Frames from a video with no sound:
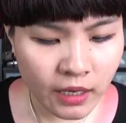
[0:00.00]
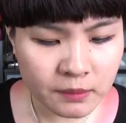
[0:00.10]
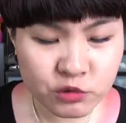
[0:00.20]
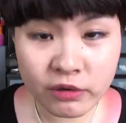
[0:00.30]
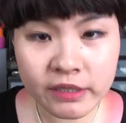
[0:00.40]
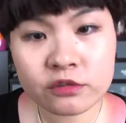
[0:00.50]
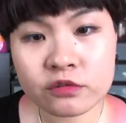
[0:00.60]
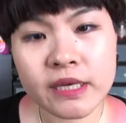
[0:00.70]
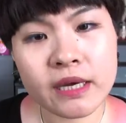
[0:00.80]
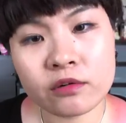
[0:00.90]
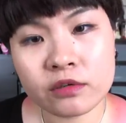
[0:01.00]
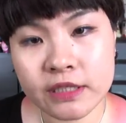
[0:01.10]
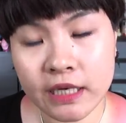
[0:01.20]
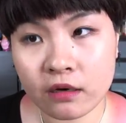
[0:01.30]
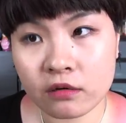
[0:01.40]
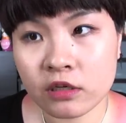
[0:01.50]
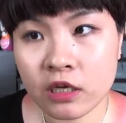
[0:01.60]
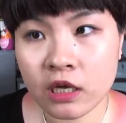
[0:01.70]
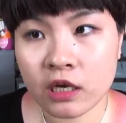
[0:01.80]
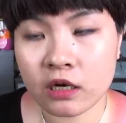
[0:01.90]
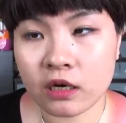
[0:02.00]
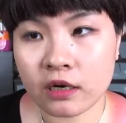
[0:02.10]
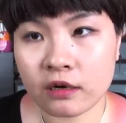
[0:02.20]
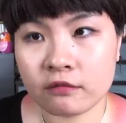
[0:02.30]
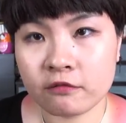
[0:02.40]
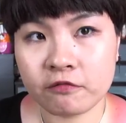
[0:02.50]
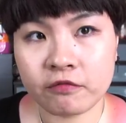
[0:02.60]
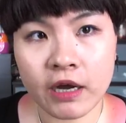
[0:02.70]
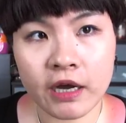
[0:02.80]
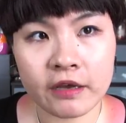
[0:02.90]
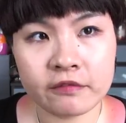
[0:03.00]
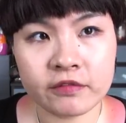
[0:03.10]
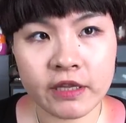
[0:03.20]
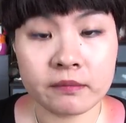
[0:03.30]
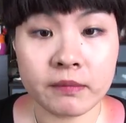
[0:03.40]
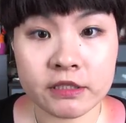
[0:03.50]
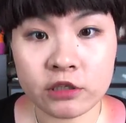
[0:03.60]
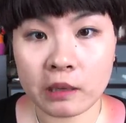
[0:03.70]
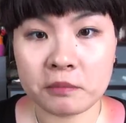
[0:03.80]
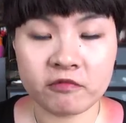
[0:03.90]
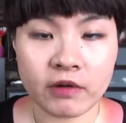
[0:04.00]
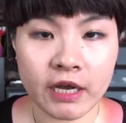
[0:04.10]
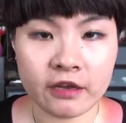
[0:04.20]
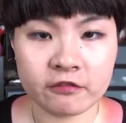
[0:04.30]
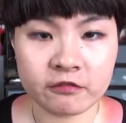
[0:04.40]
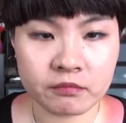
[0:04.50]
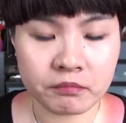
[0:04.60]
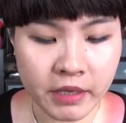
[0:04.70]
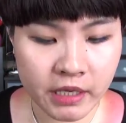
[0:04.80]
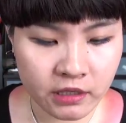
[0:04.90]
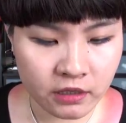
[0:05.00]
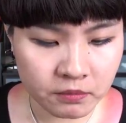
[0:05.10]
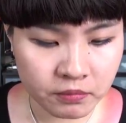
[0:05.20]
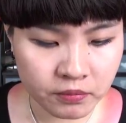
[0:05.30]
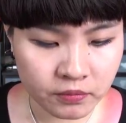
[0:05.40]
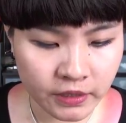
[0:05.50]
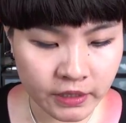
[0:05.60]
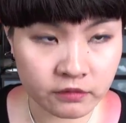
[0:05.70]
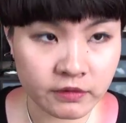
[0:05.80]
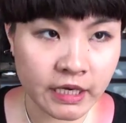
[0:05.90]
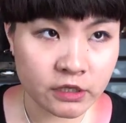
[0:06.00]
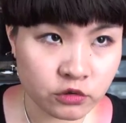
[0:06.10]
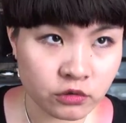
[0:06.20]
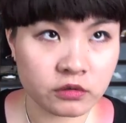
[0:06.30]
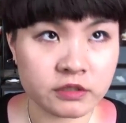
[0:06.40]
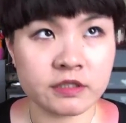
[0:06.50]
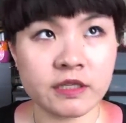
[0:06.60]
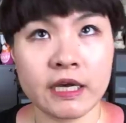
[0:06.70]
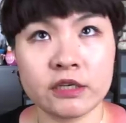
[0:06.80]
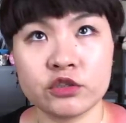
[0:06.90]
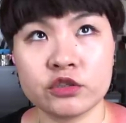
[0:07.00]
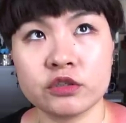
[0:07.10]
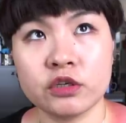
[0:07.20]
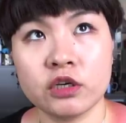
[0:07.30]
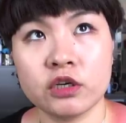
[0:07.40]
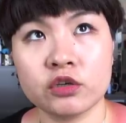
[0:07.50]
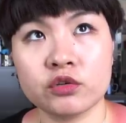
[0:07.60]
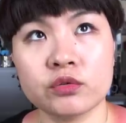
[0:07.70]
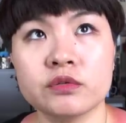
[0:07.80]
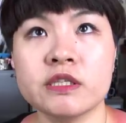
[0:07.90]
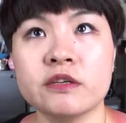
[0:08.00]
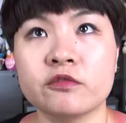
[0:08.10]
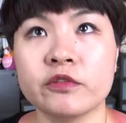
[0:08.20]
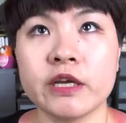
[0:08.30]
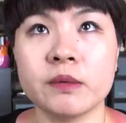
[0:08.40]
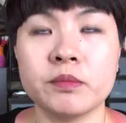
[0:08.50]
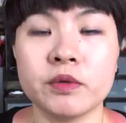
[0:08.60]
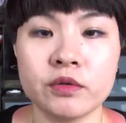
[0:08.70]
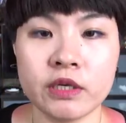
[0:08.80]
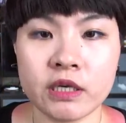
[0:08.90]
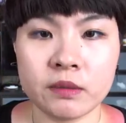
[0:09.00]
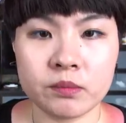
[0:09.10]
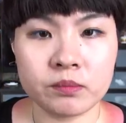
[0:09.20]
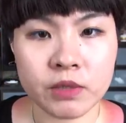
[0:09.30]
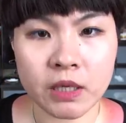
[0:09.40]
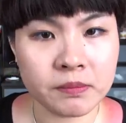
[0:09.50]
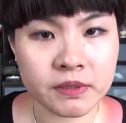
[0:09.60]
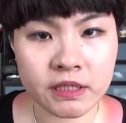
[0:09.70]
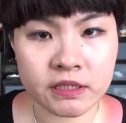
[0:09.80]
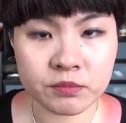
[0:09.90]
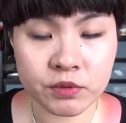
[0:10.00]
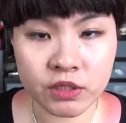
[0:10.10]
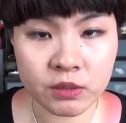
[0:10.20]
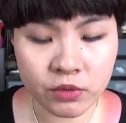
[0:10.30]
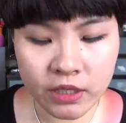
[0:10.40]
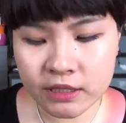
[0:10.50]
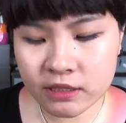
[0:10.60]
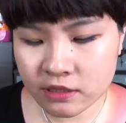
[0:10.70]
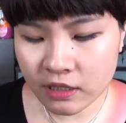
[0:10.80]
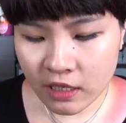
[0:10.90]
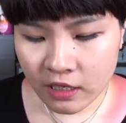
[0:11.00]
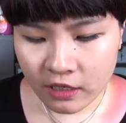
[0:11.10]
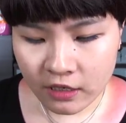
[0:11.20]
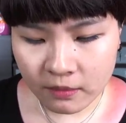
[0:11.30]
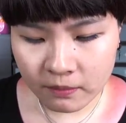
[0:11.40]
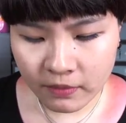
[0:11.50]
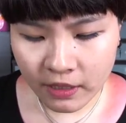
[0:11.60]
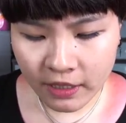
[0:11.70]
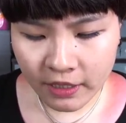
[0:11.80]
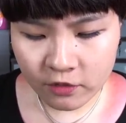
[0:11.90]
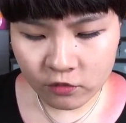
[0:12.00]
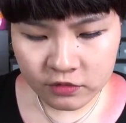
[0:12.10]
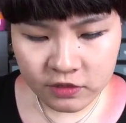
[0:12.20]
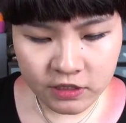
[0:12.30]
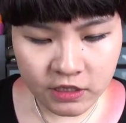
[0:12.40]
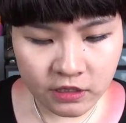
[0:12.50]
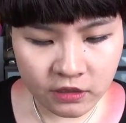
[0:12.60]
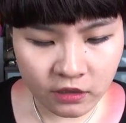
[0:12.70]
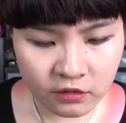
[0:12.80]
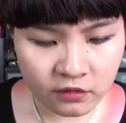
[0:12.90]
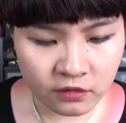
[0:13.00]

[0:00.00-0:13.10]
I'm trying to narrow down um, five, like my top five makeup, like natural slash cruelty-free beauty companies, beauty brands. Um, I don't see, a,